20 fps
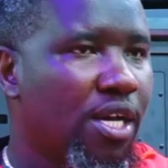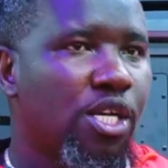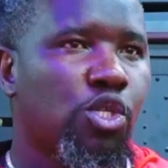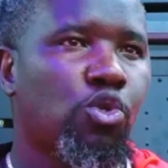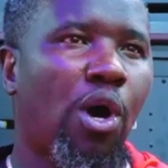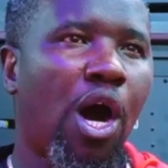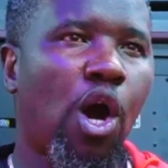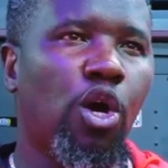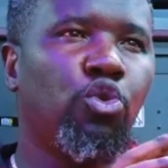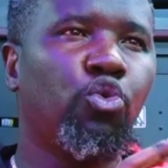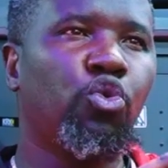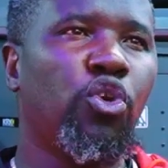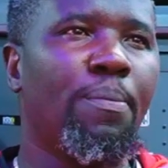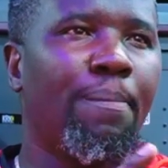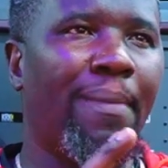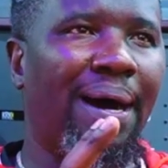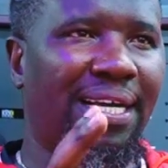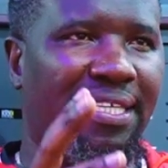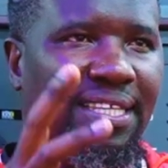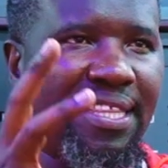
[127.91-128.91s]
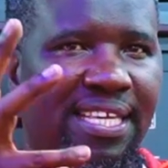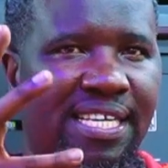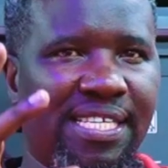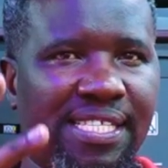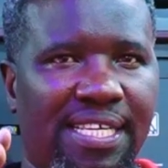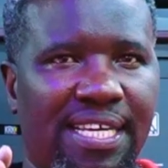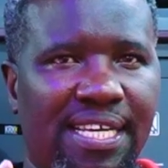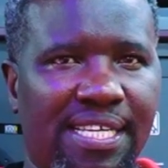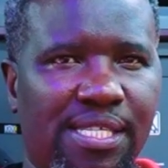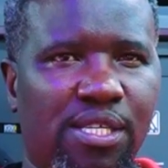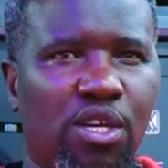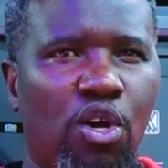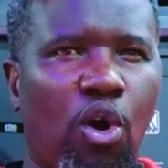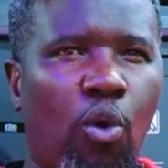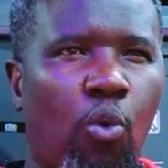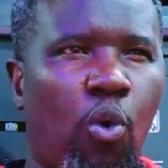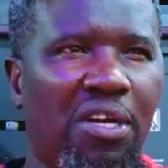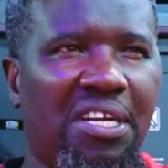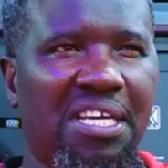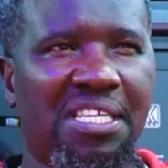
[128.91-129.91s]
So how do we match these things?
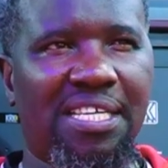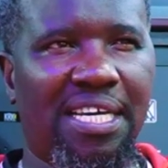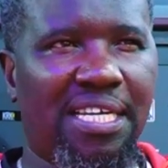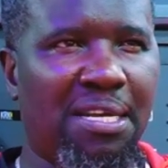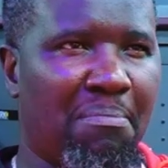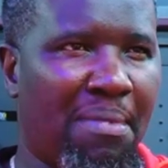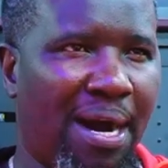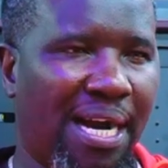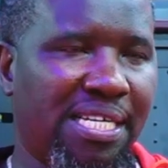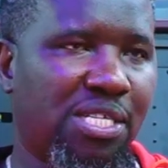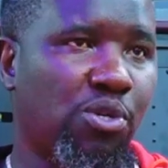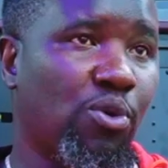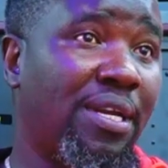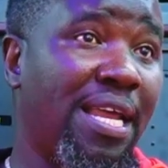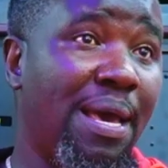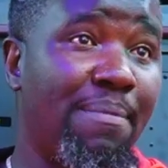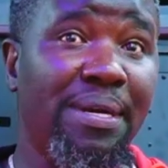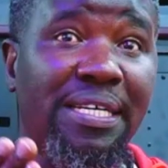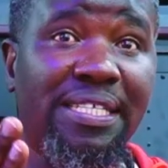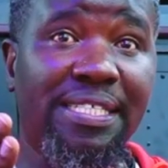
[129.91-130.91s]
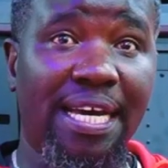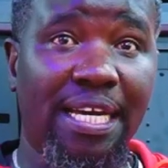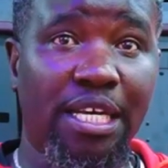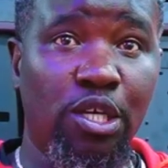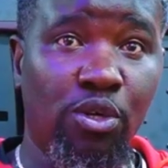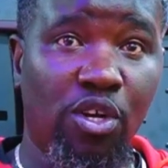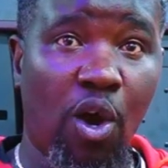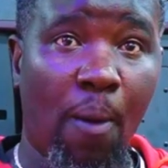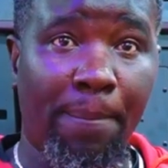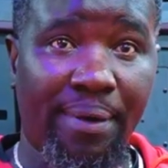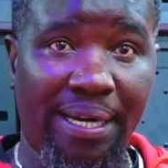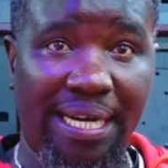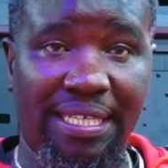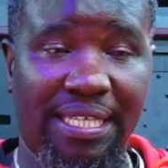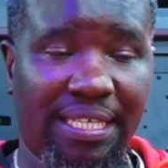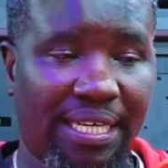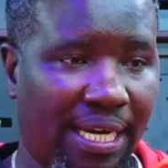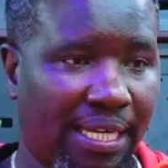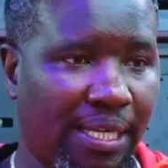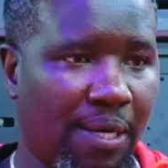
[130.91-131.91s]
What is the demand? So let me tell you now
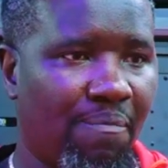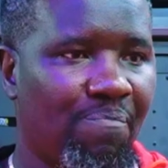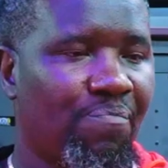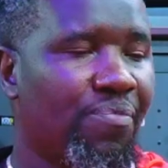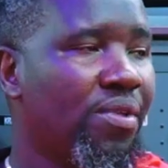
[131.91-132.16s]
practically.